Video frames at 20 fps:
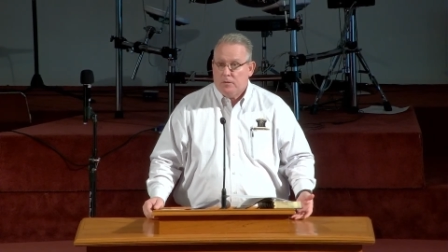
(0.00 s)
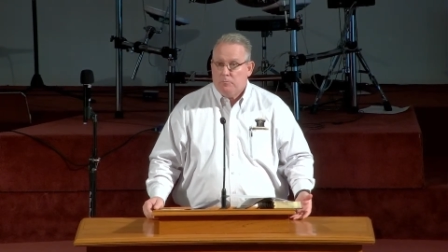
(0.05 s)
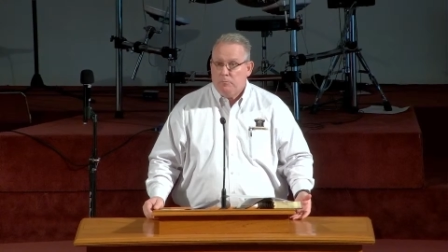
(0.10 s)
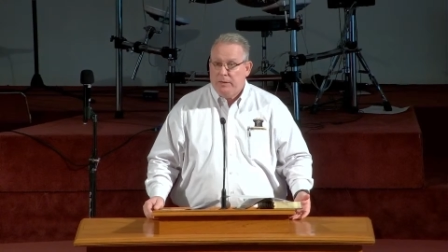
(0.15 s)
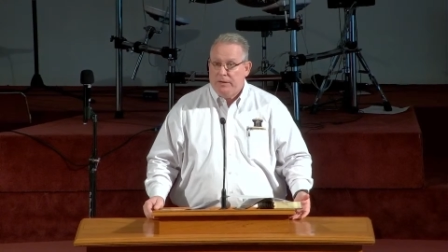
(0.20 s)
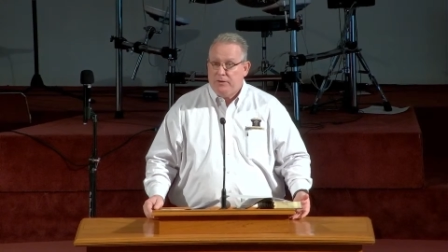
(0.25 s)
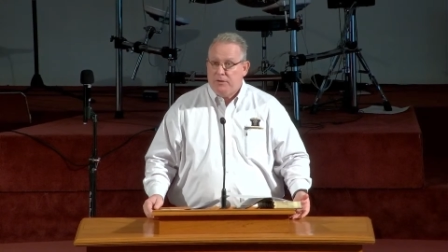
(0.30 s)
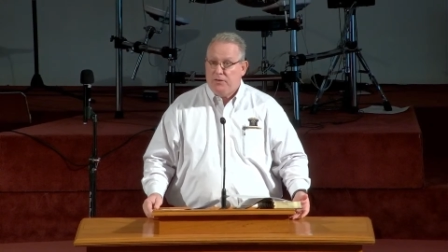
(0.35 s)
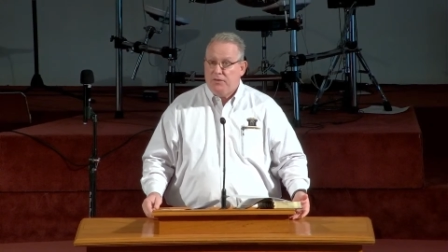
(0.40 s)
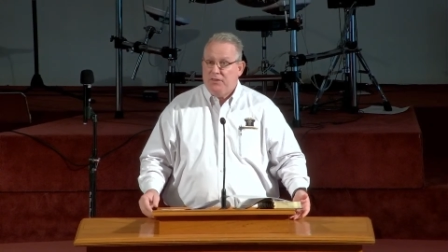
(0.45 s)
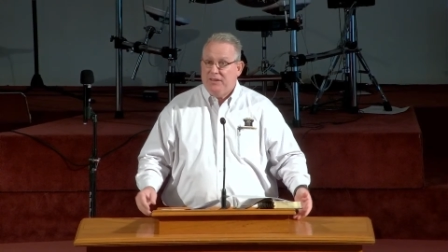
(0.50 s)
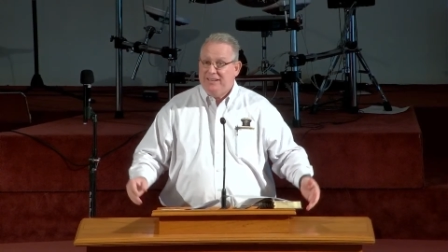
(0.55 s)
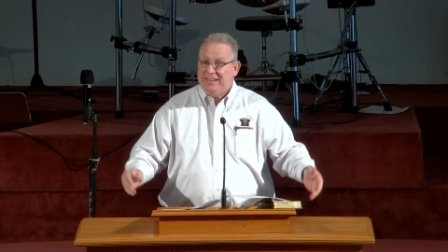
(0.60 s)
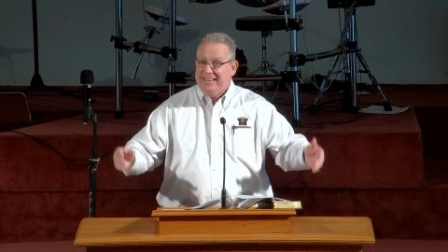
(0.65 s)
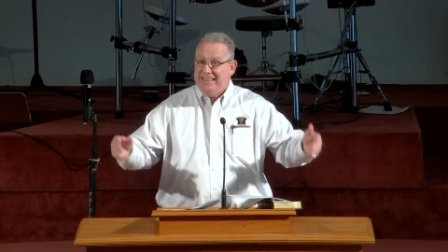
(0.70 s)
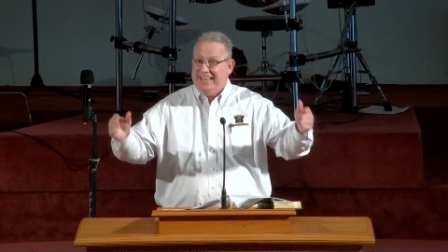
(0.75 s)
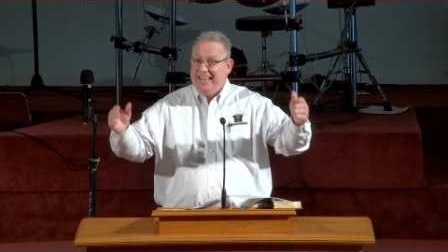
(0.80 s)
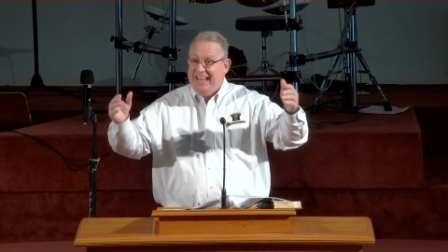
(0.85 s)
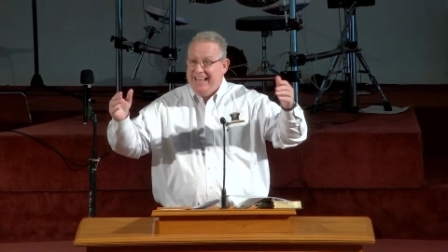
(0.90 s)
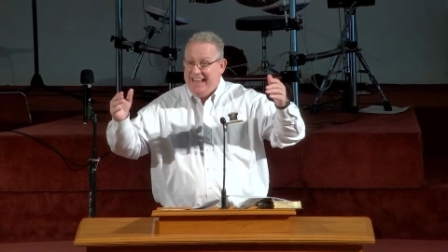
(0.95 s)
But the
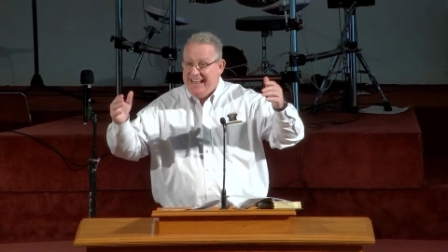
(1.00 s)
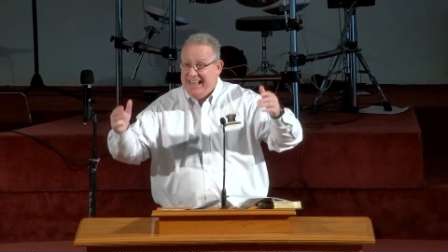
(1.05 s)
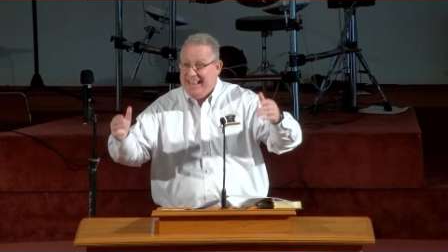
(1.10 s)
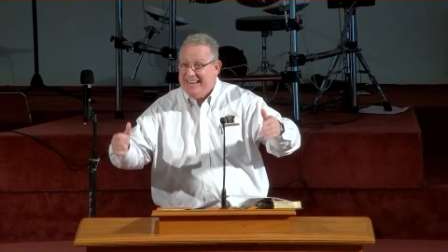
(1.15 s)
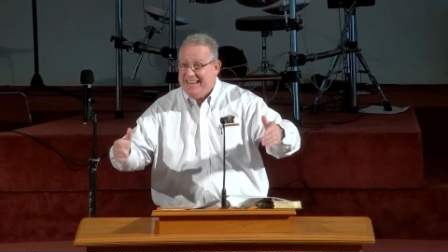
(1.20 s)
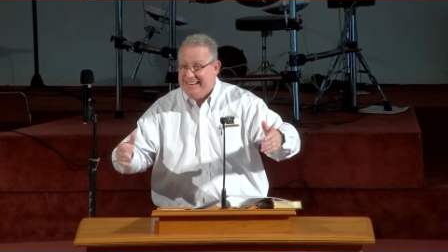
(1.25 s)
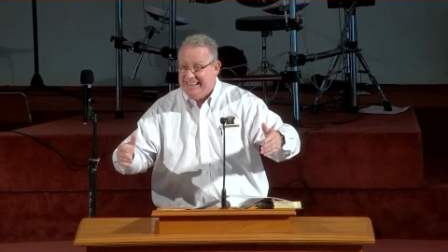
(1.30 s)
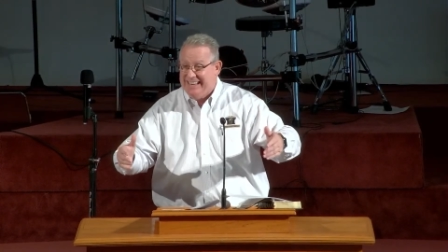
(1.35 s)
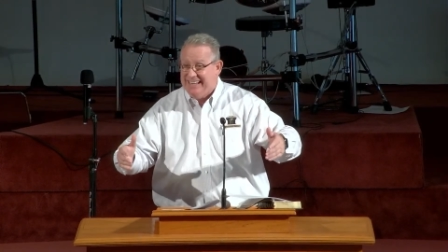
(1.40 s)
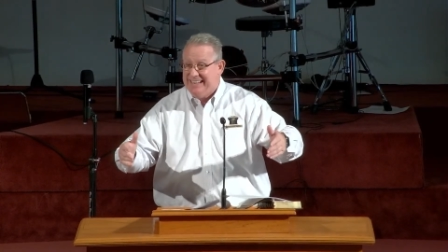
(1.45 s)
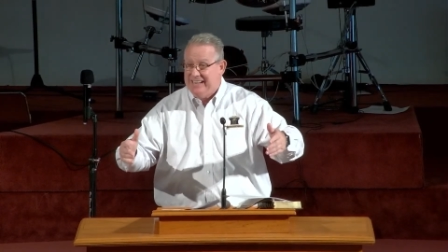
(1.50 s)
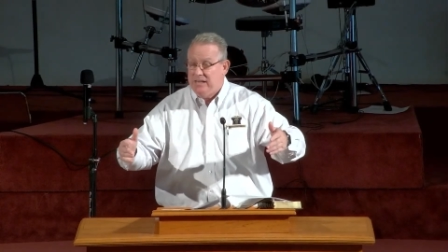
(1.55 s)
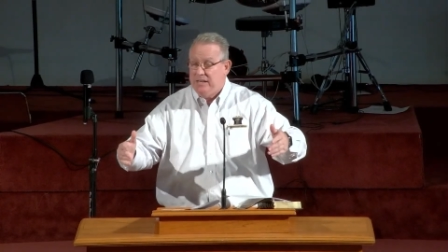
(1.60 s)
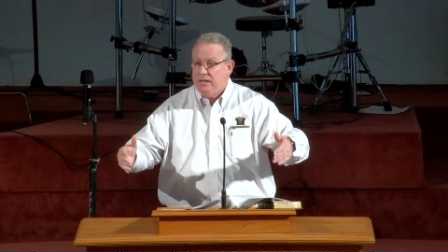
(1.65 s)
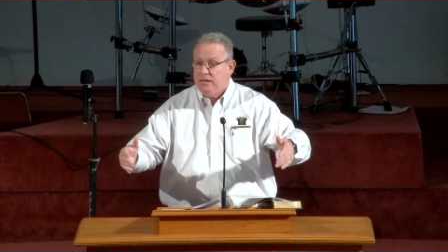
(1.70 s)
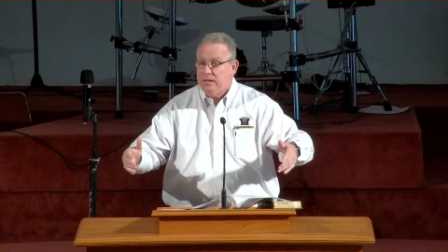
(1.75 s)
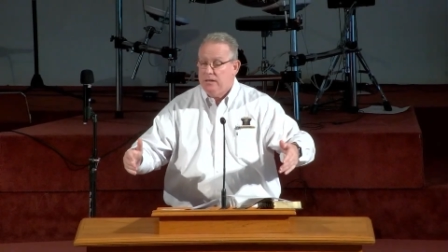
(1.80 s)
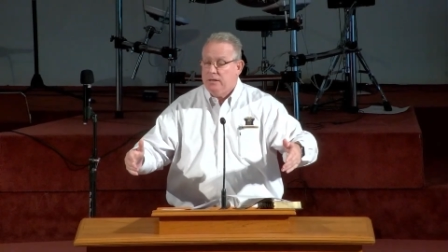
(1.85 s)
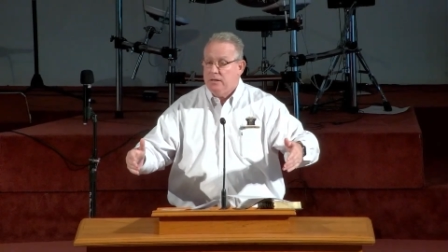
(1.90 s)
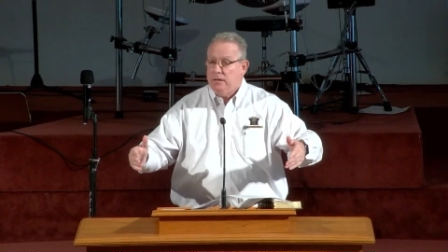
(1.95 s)
canon
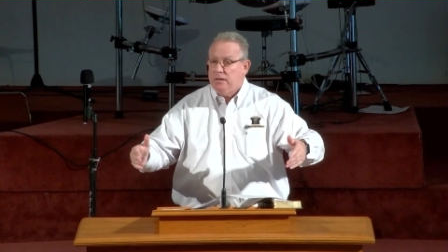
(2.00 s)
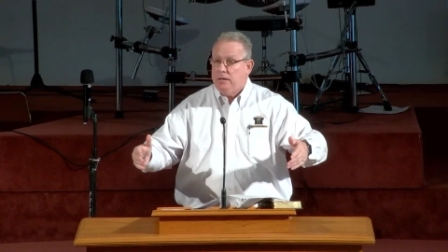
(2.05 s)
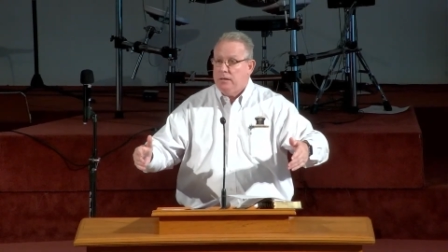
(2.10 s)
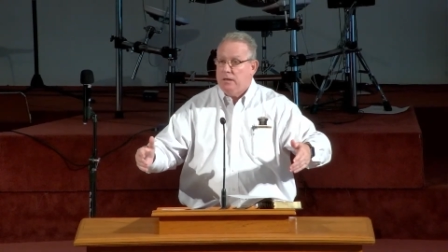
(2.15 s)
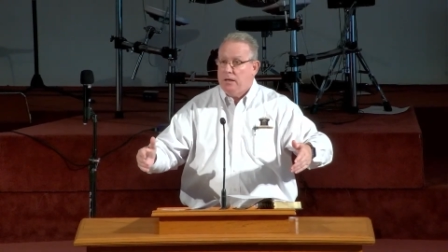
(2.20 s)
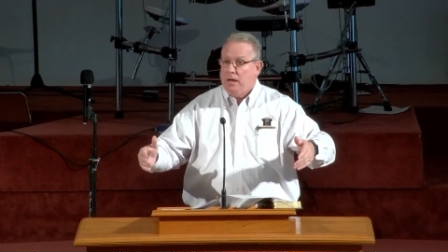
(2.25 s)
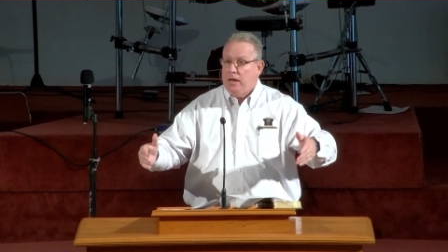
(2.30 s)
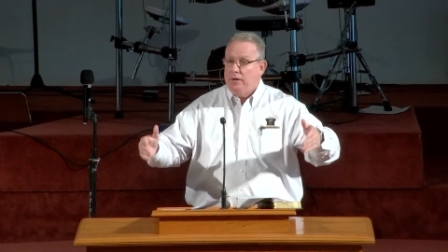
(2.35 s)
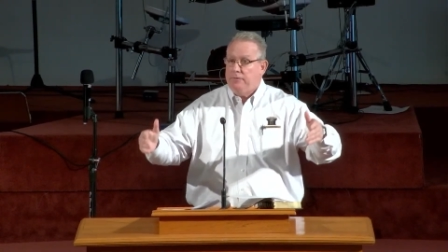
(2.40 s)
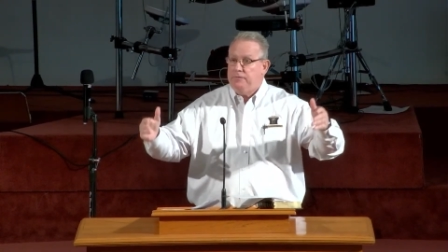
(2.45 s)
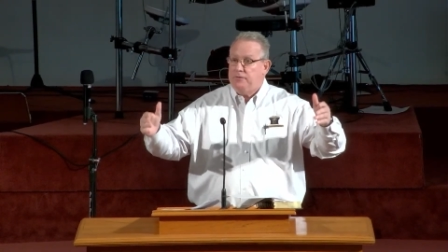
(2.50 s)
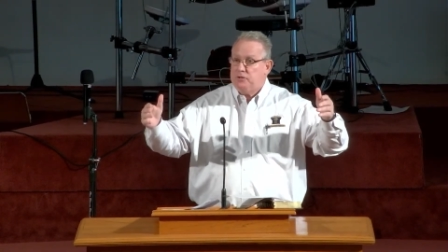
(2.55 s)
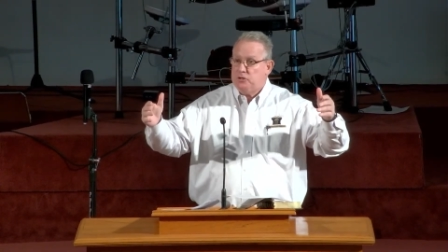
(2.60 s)
of